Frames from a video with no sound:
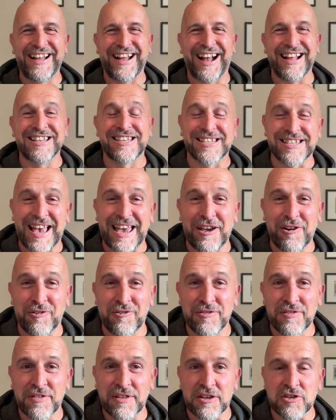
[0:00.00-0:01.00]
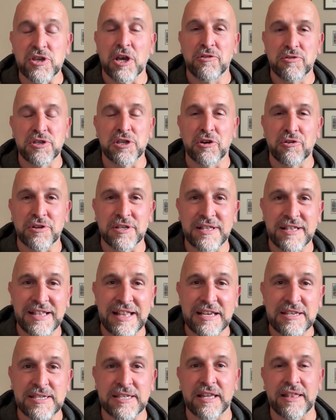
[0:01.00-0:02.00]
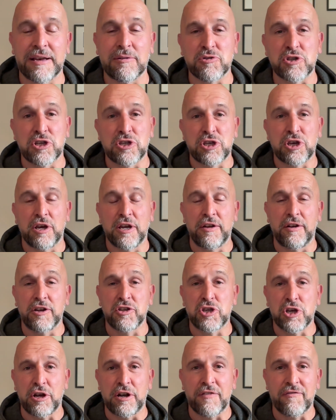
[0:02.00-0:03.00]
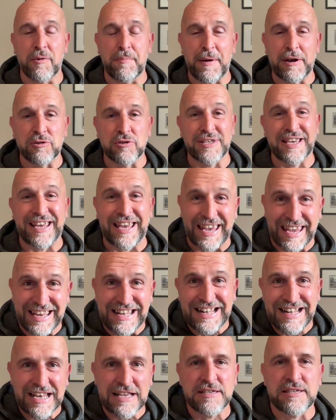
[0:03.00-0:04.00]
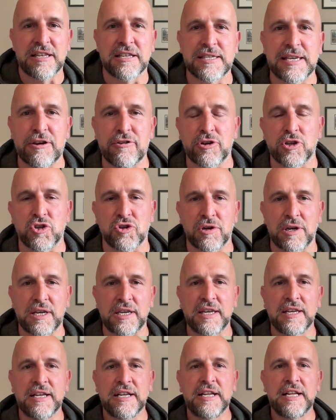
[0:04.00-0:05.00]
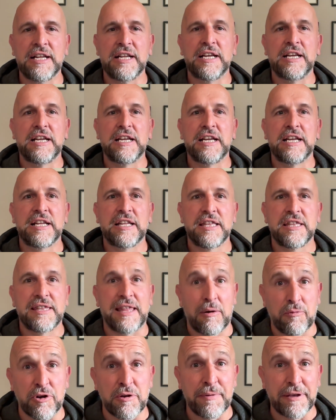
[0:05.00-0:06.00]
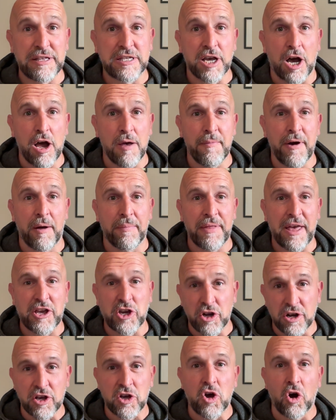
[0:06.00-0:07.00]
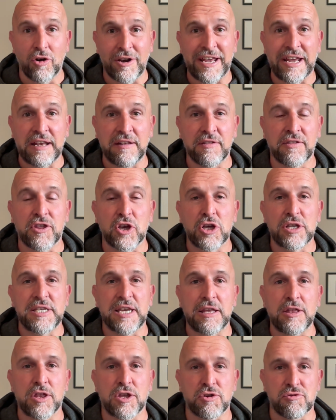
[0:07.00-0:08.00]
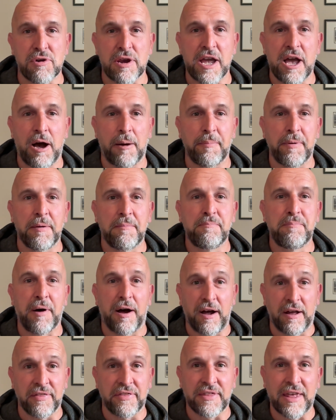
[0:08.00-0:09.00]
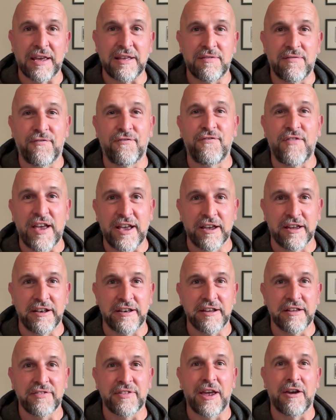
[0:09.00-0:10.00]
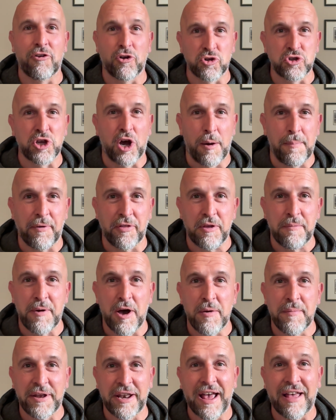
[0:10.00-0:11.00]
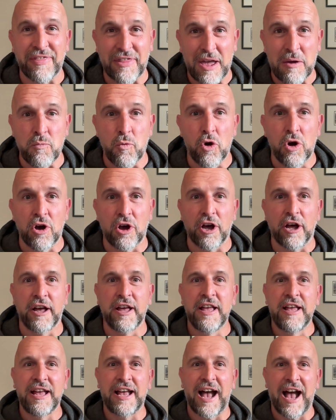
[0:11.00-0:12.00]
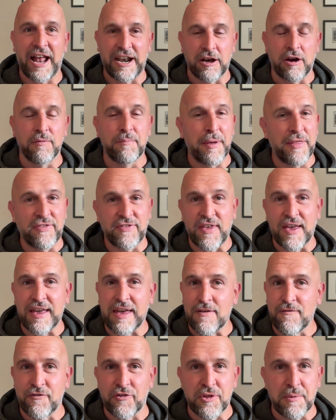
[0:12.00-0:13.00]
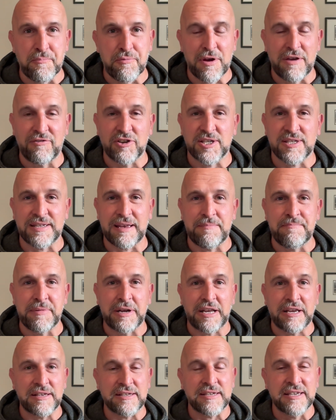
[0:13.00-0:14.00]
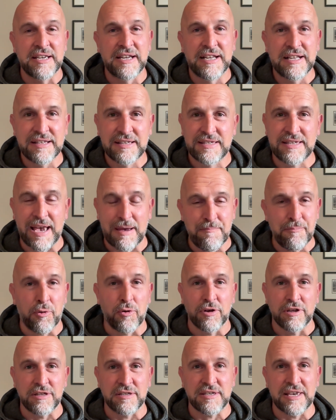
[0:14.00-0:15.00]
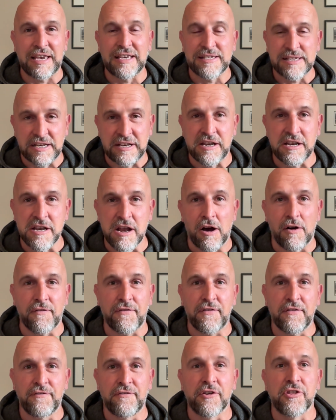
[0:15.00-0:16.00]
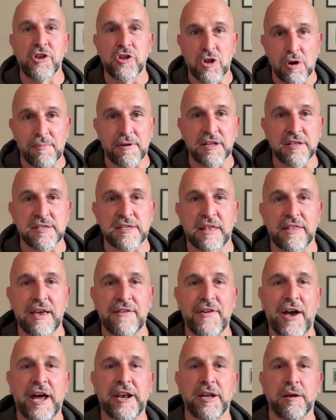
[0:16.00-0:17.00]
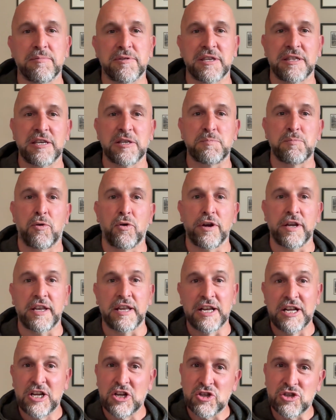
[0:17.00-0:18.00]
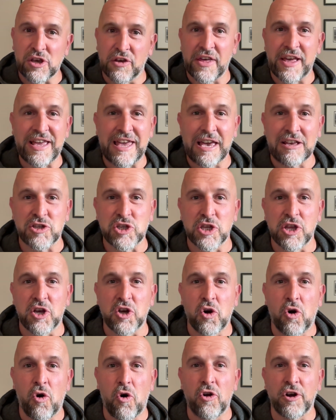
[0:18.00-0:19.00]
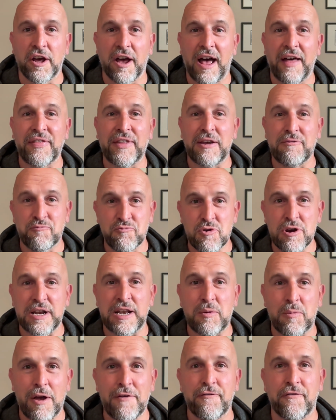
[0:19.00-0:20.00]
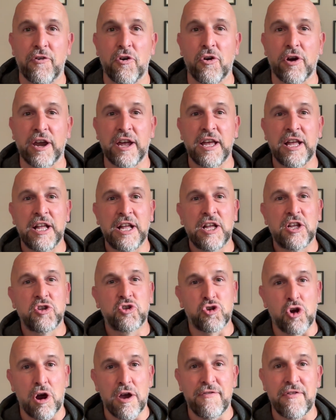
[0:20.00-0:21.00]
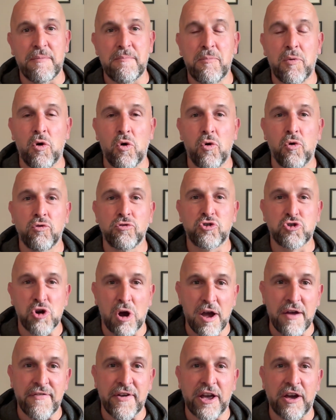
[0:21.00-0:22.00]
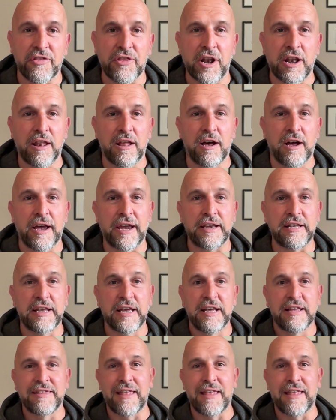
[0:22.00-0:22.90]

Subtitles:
And Leicester, that was a turnover penalty in Leicester territory. That would have been time up. They could have gone in 13-3 up, but they figured they're on top at the moment, and they were. And I've been thinking for the previous 10 minutes, 10 points isn't enough for the dominance that they've had up to this point. So they kicked to the corner and they really went for it. Driving maul, driving up the line.